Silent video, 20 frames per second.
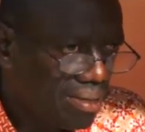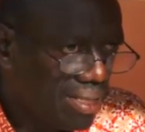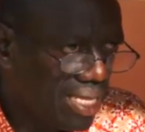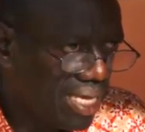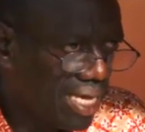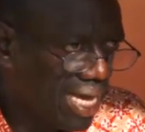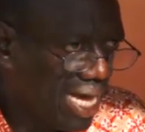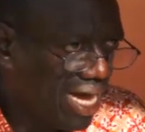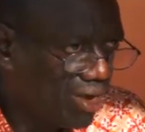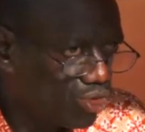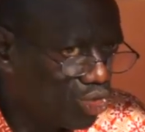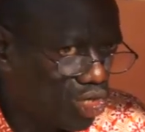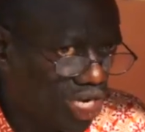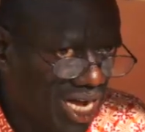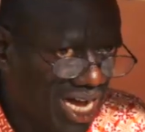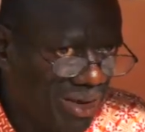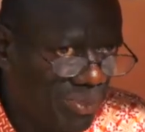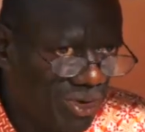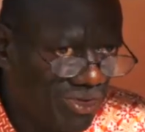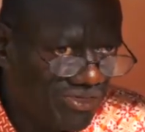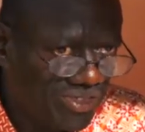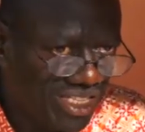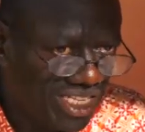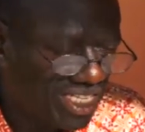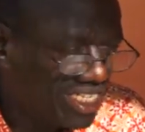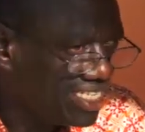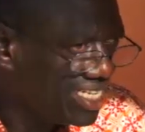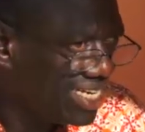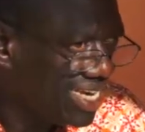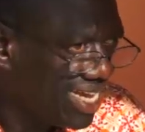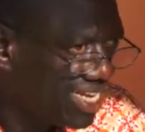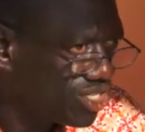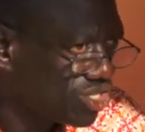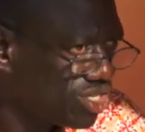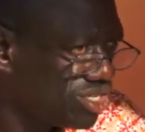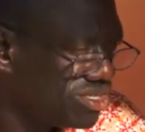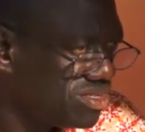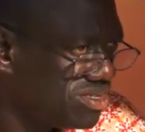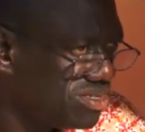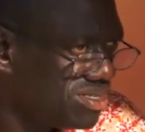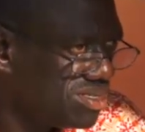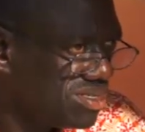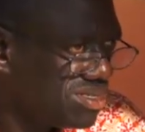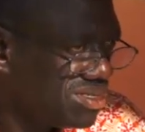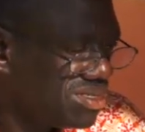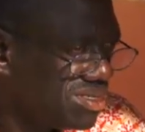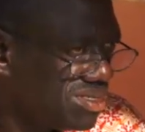the outcome of these elections.